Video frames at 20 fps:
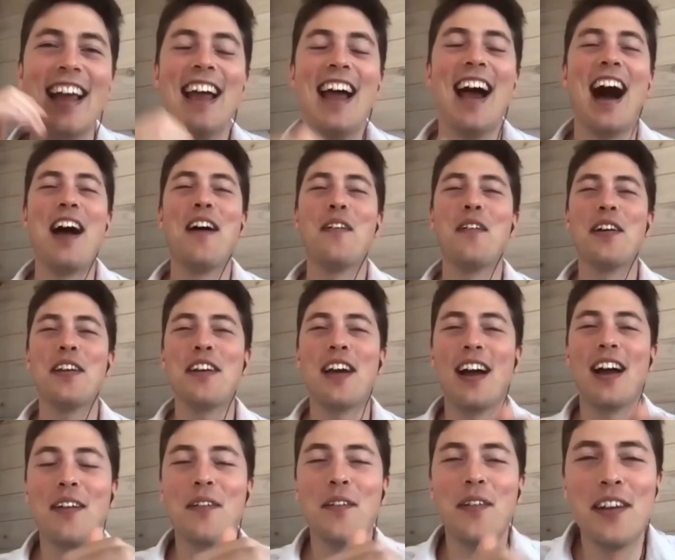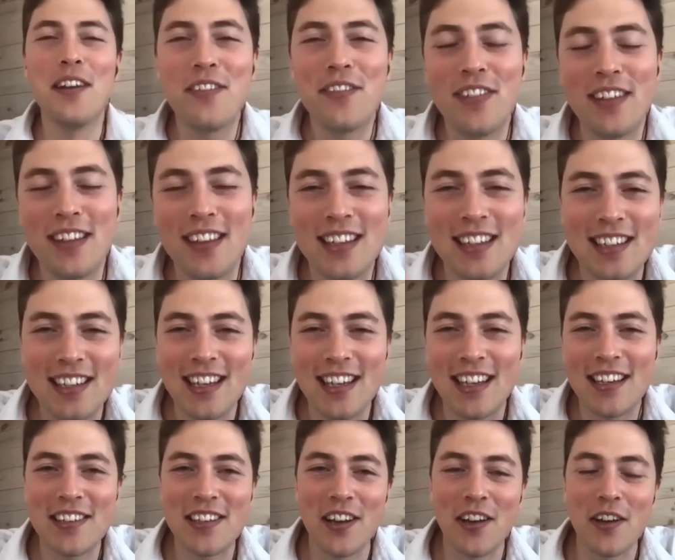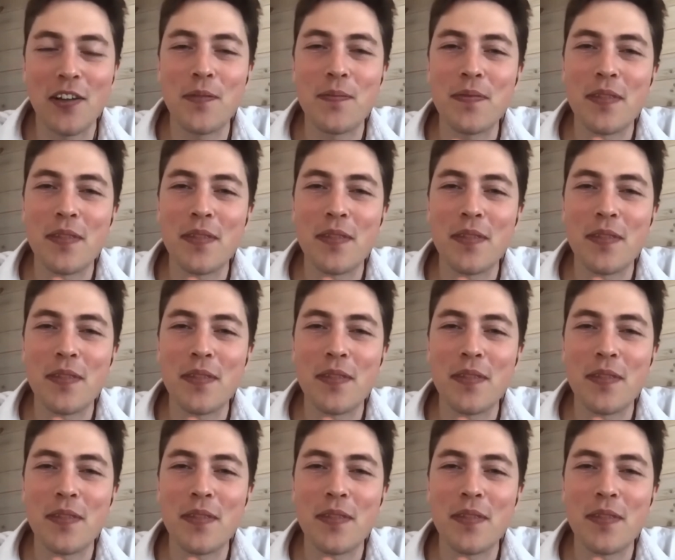I want to fit this in. So